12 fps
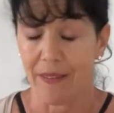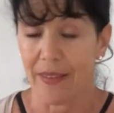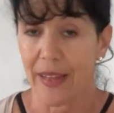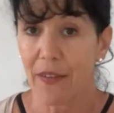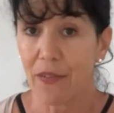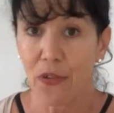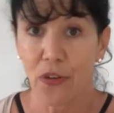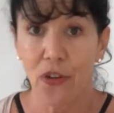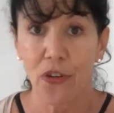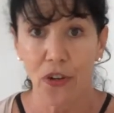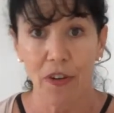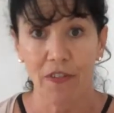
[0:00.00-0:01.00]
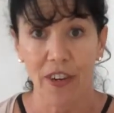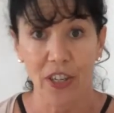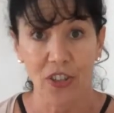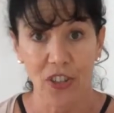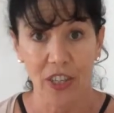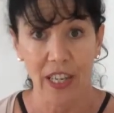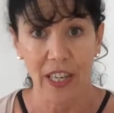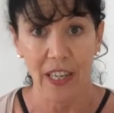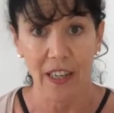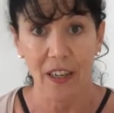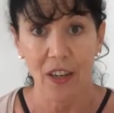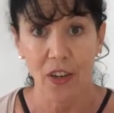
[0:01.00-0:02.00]
therefore not
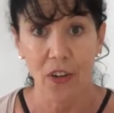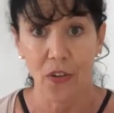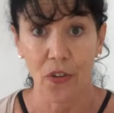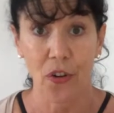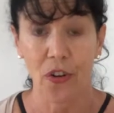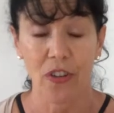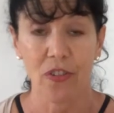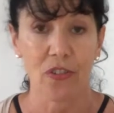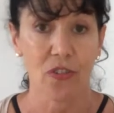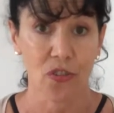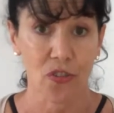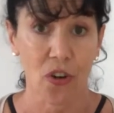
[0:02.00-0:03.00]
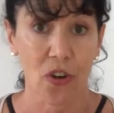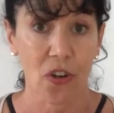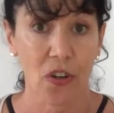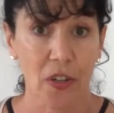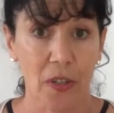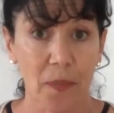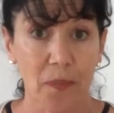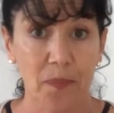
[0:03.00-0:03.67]
functioning, not strong.